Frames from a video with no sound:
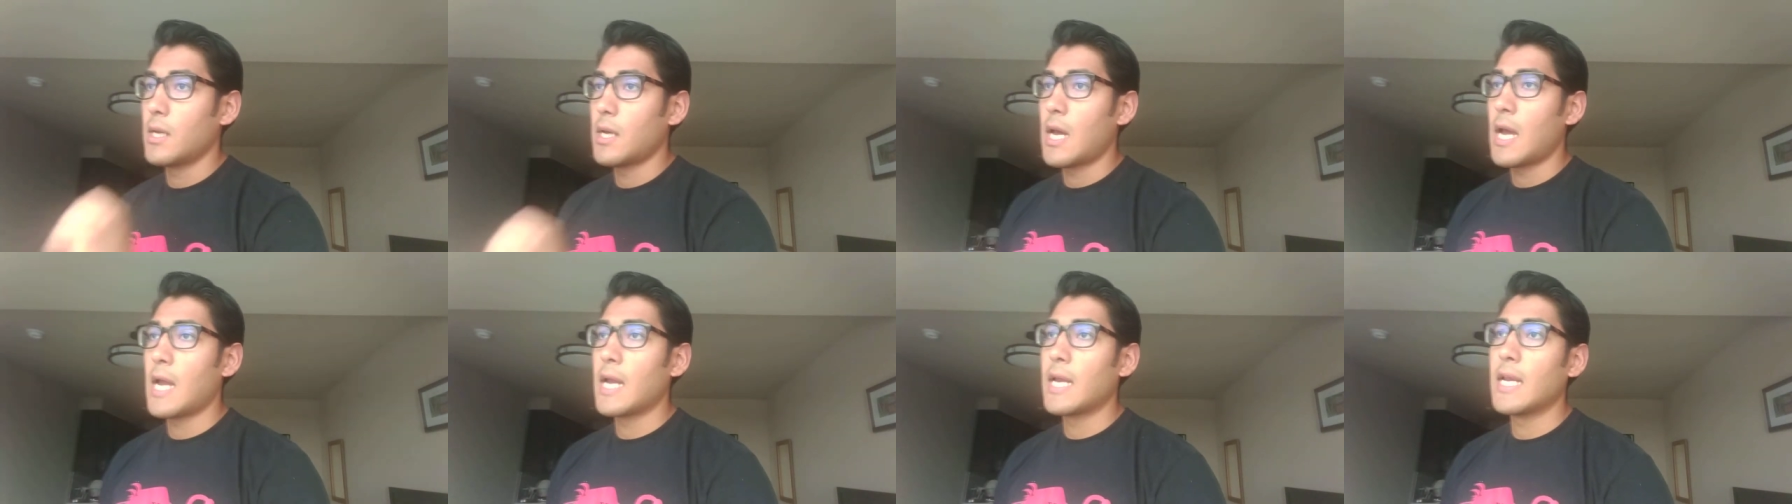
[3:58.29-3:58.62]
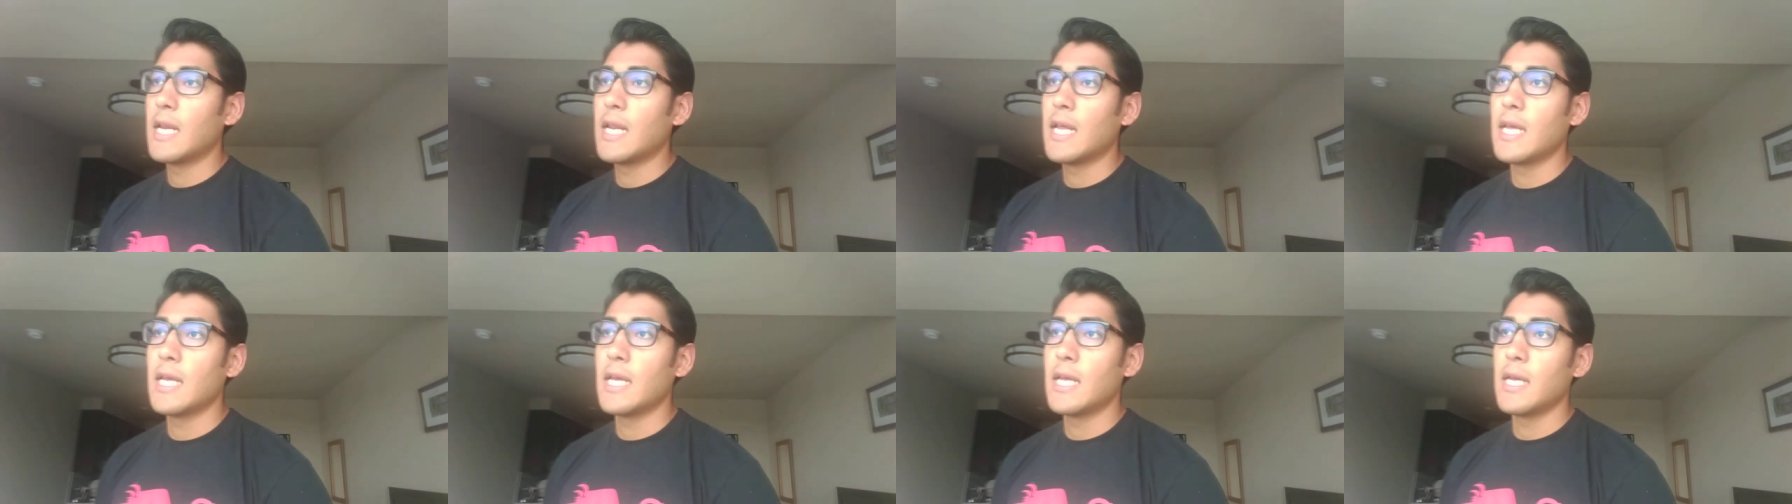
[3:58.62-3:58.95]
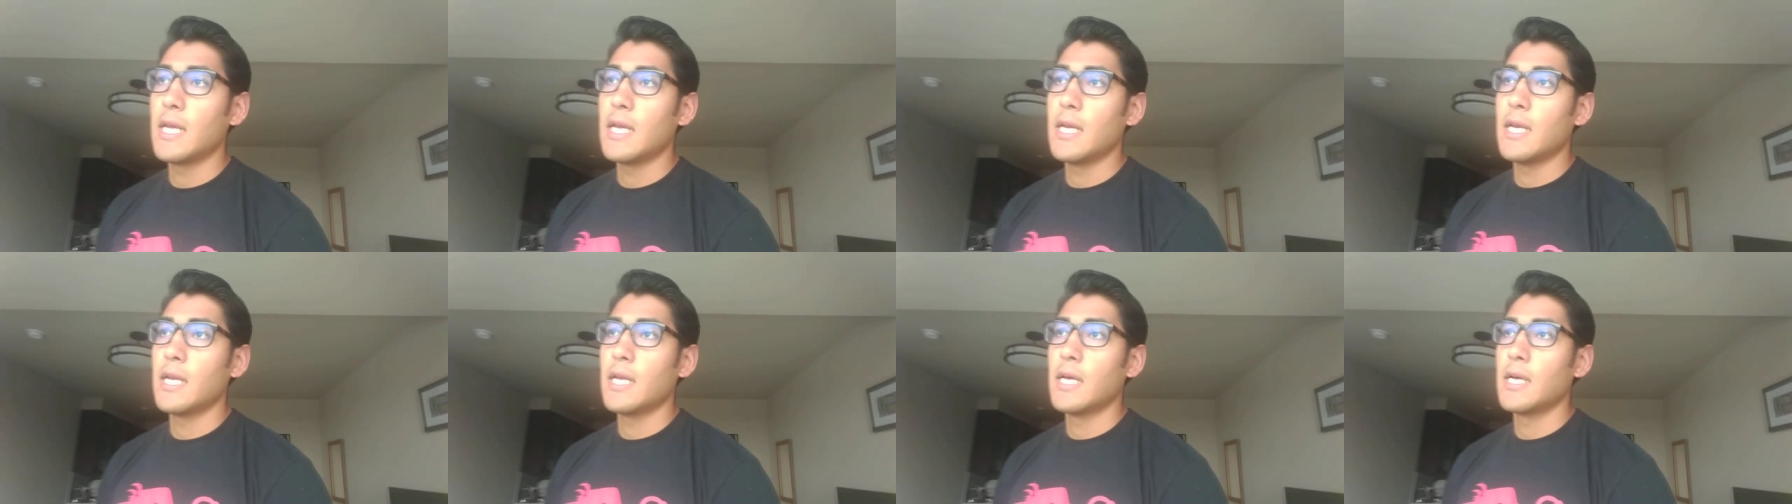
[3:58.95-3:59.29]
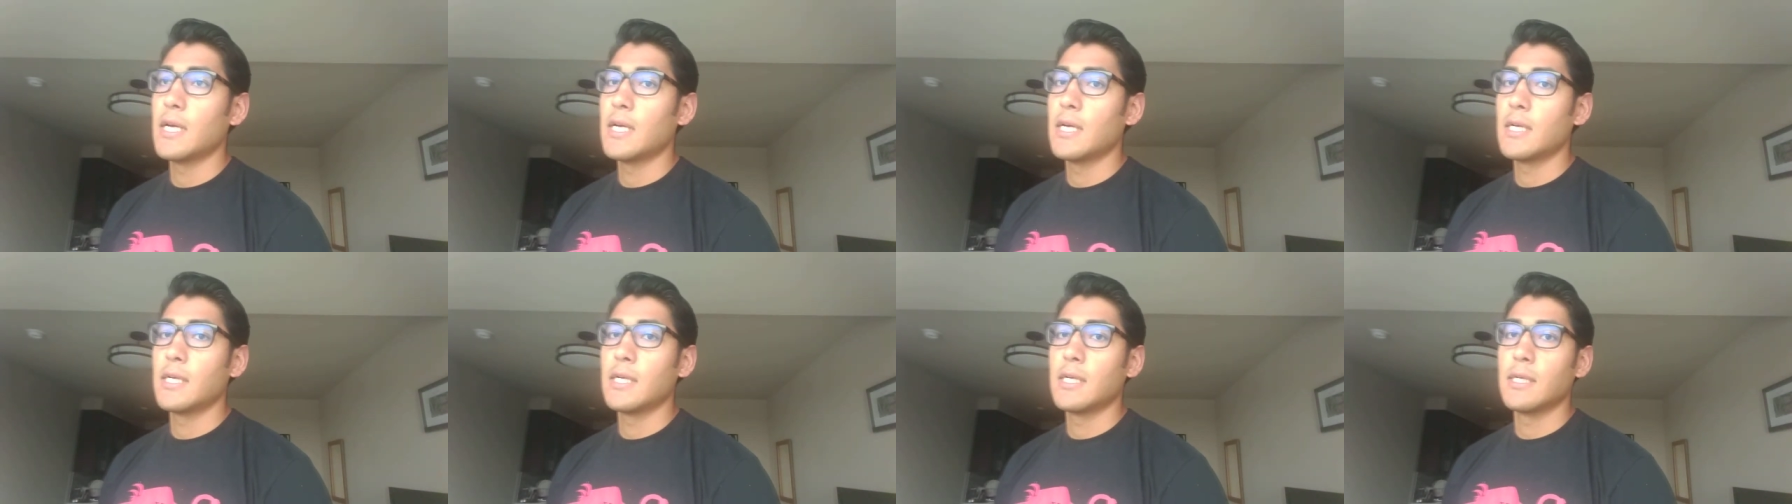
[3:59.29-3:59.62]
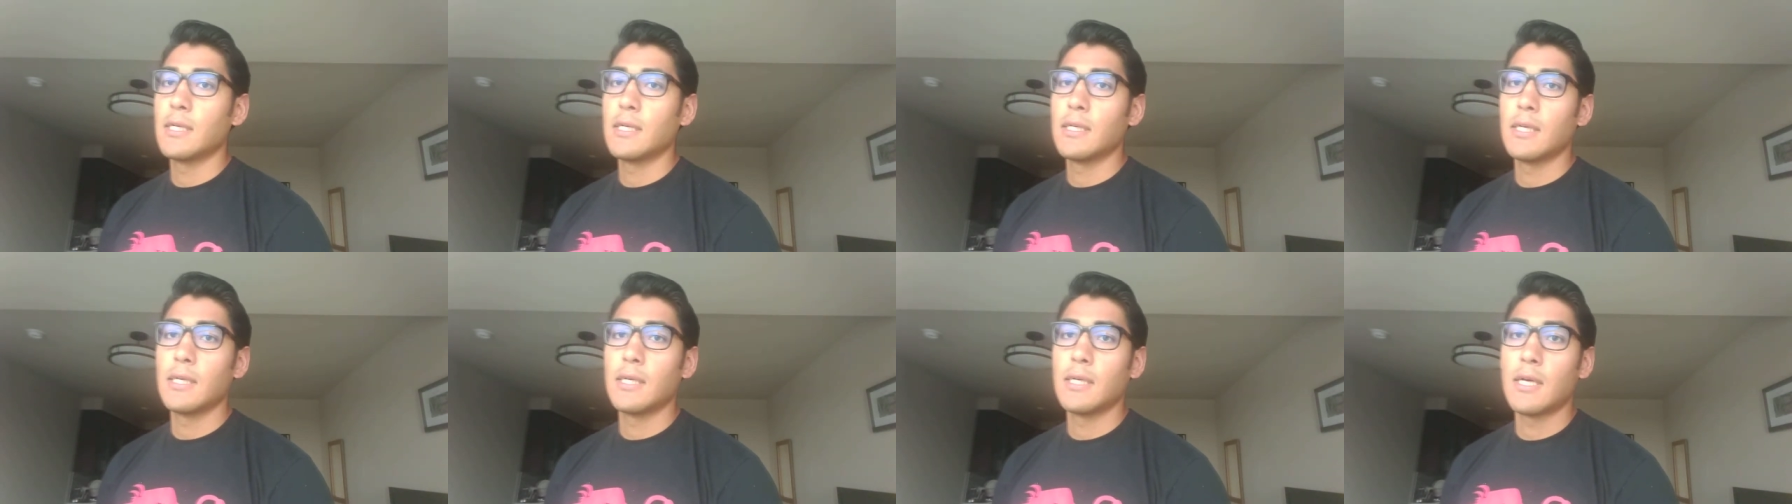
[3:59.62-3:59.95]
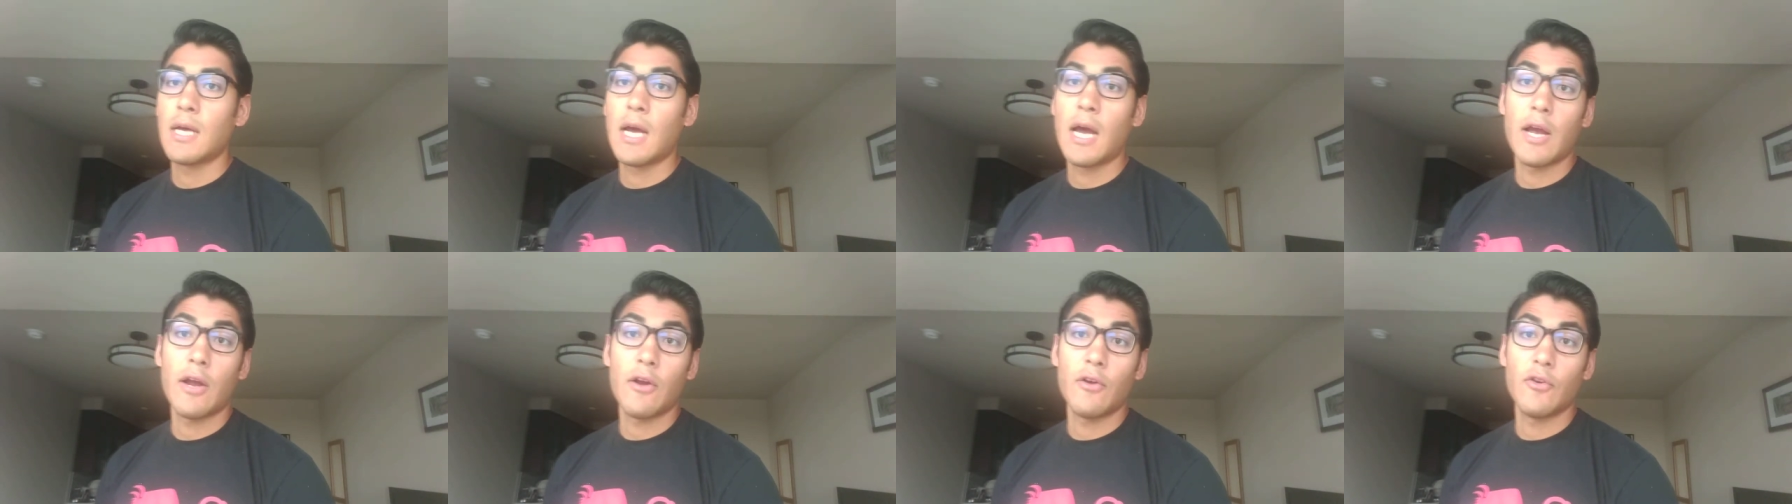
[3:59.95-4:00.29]
I need
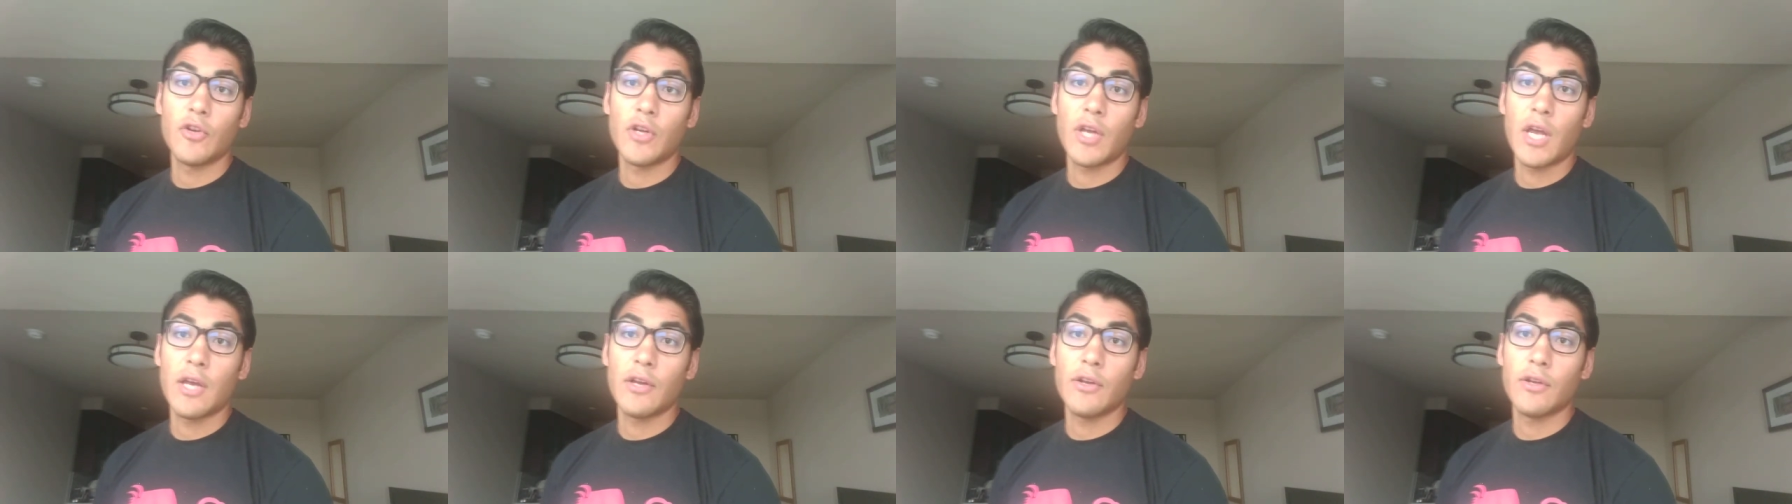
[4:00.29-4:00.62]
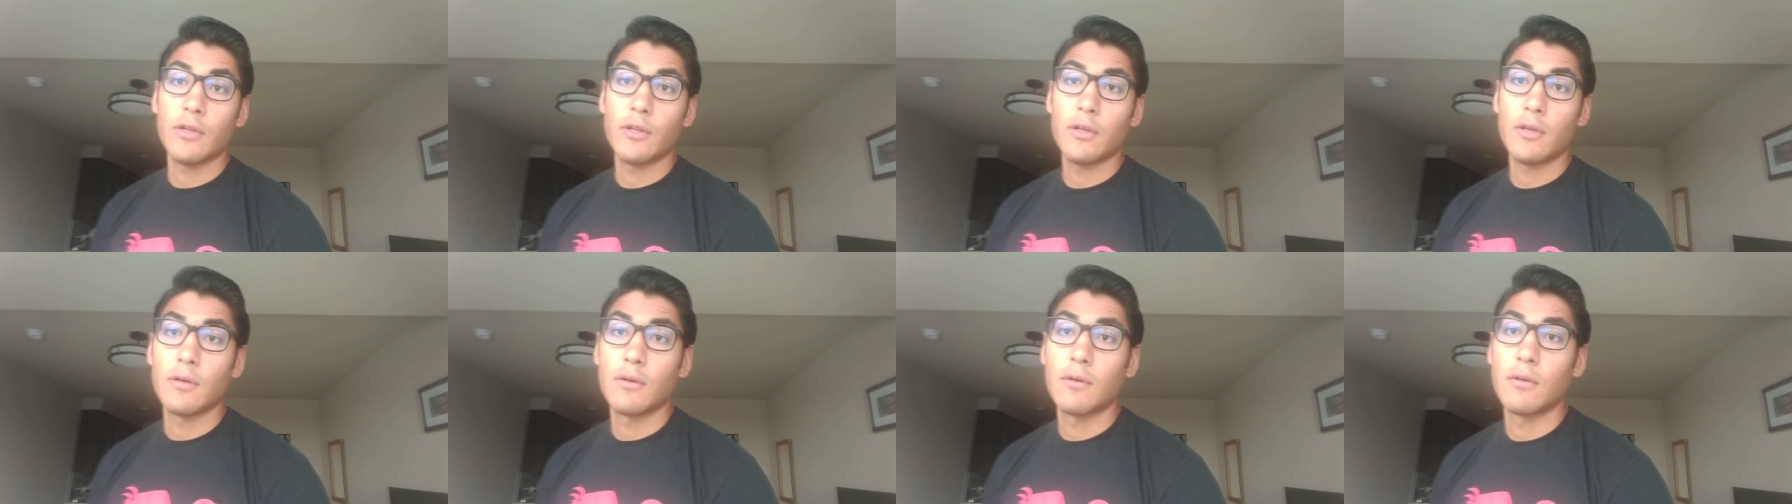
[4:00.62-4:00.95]
higher education